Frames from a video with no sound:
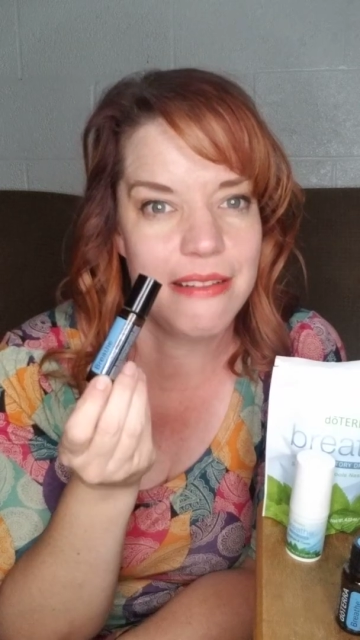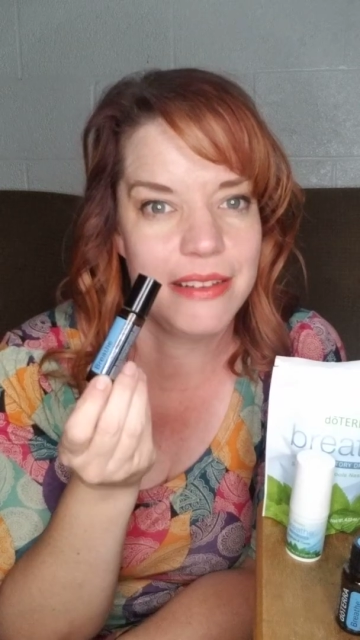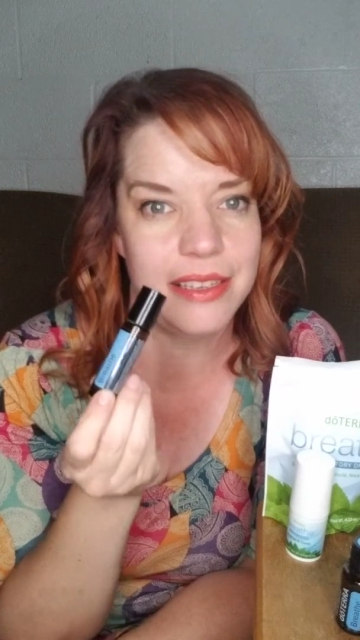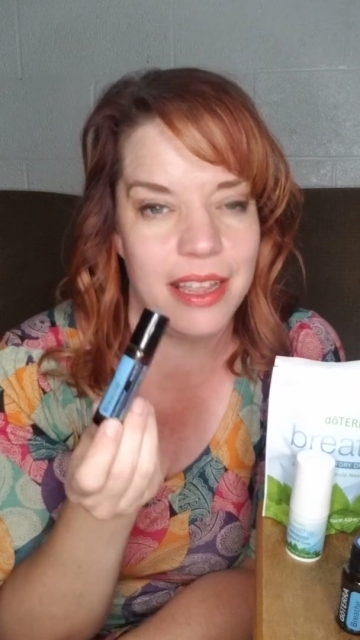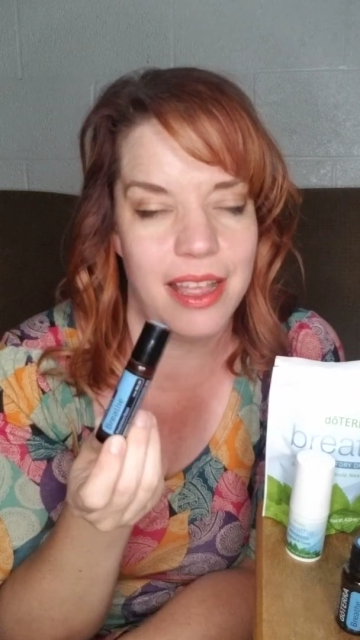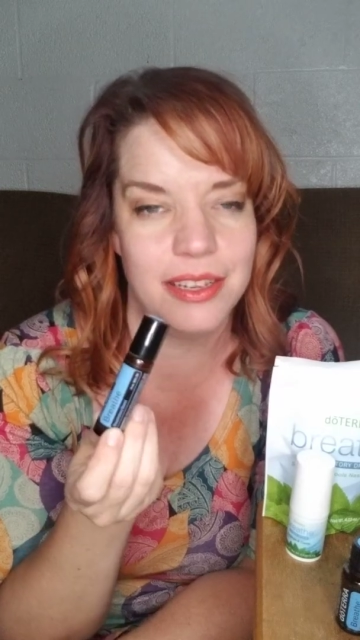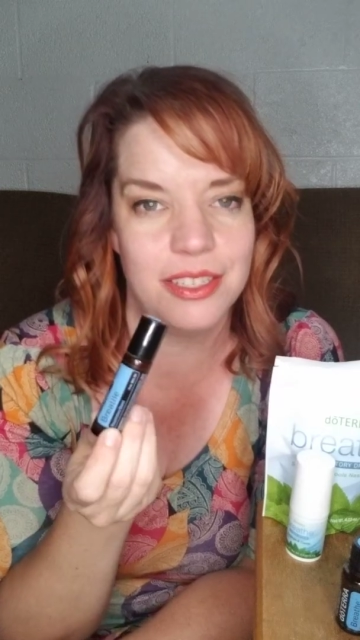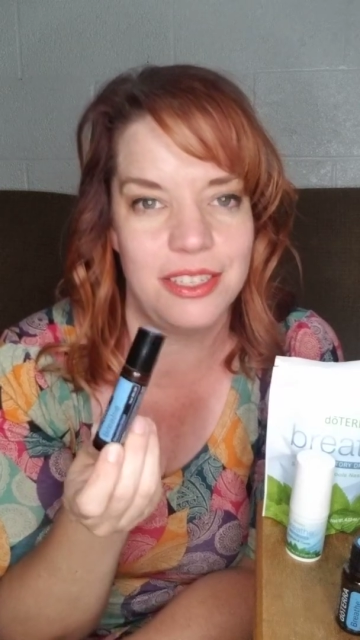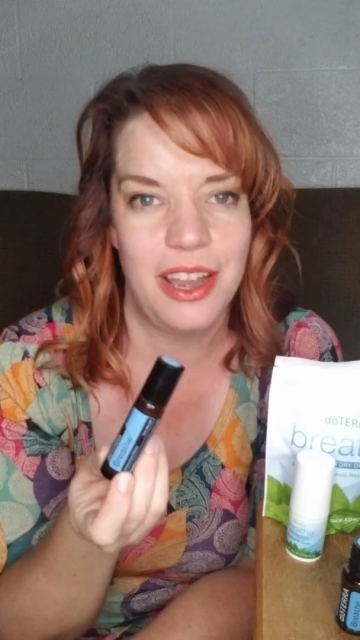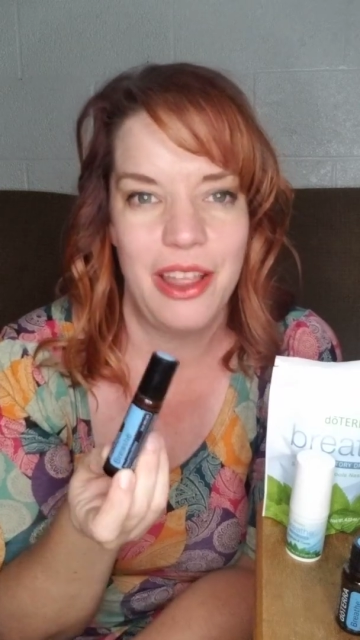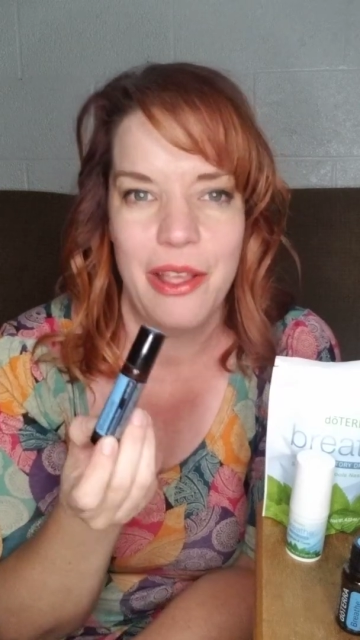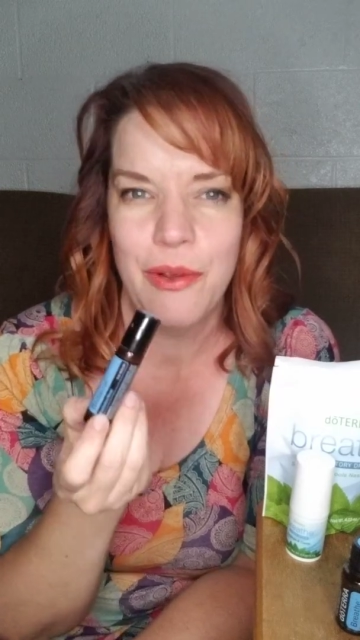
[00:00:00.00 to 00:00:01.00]
Touch,
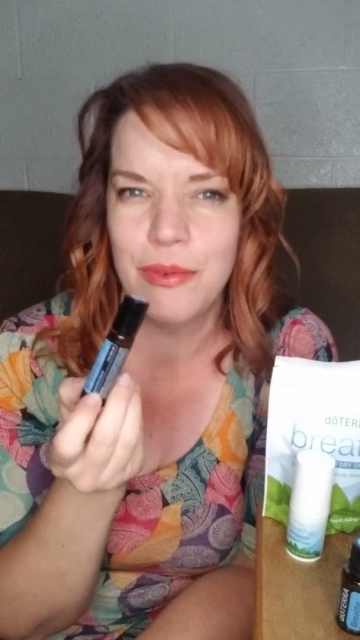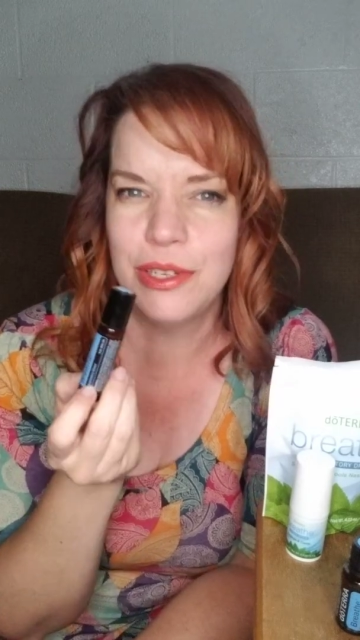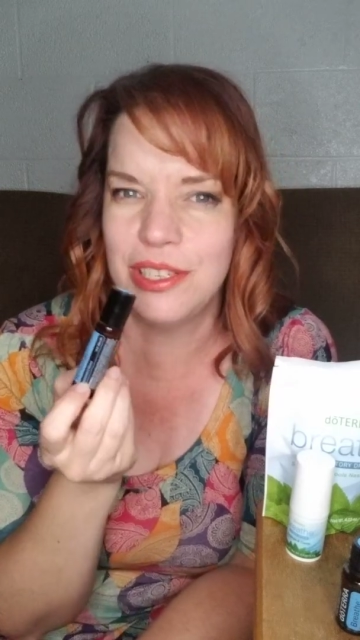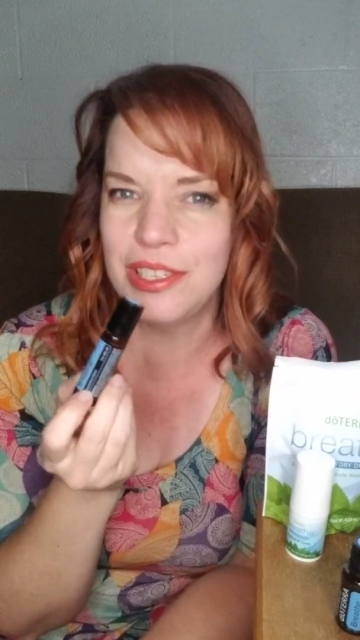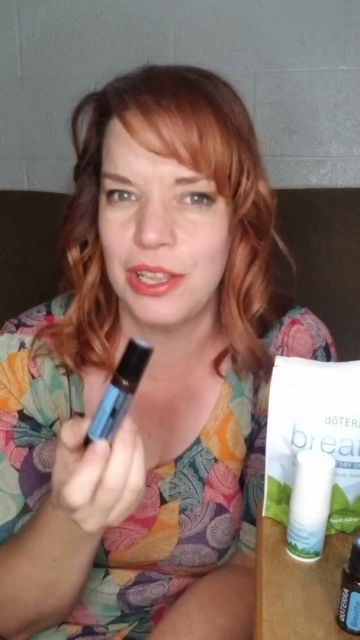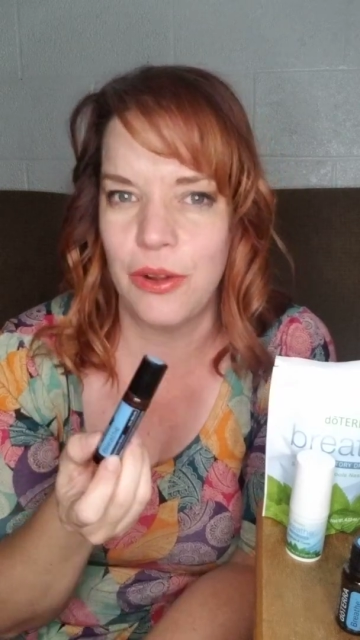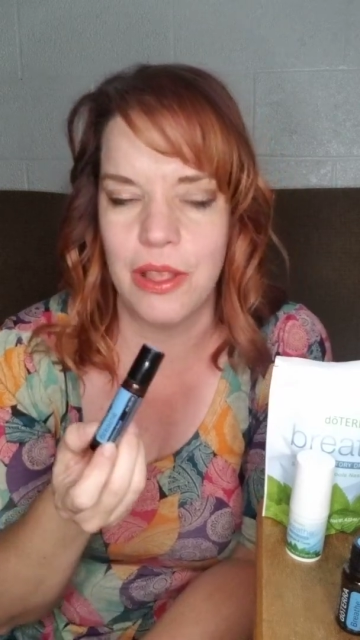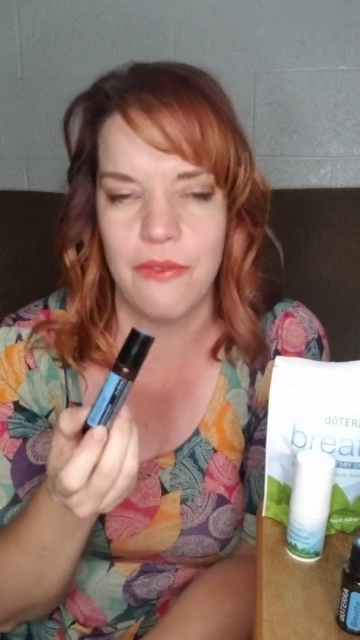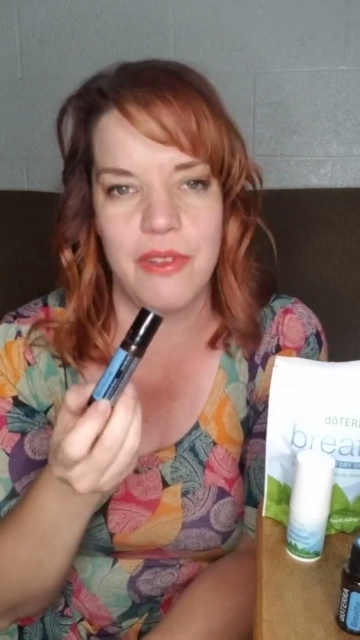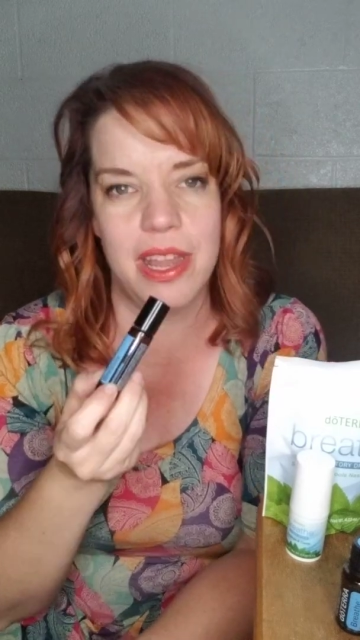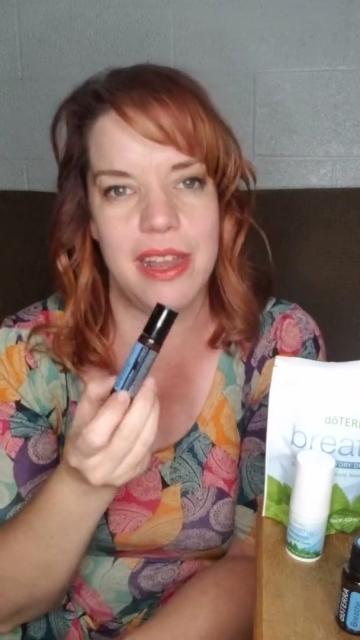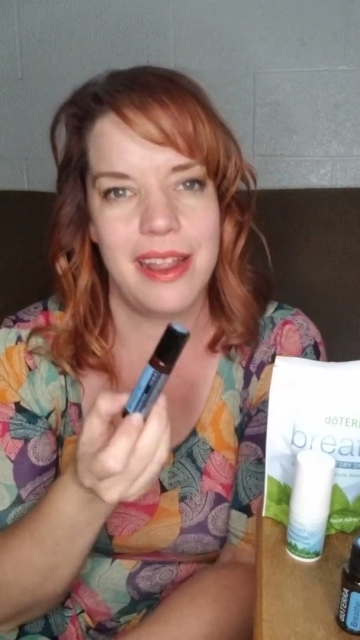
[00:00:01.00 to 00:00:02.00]
which is so
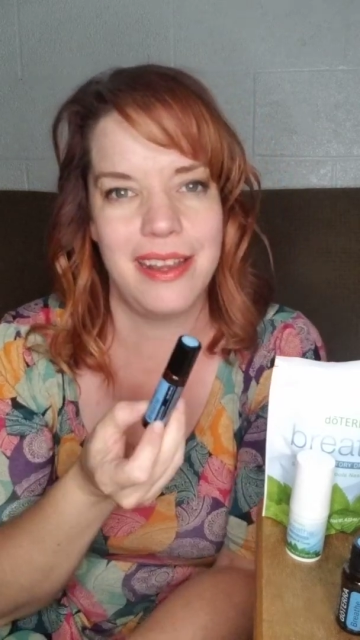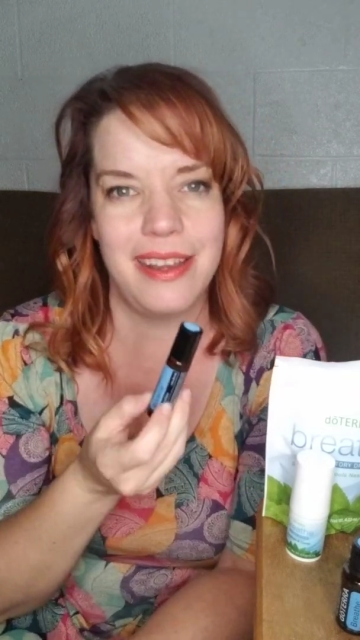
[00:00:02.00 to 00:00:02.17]
convenient.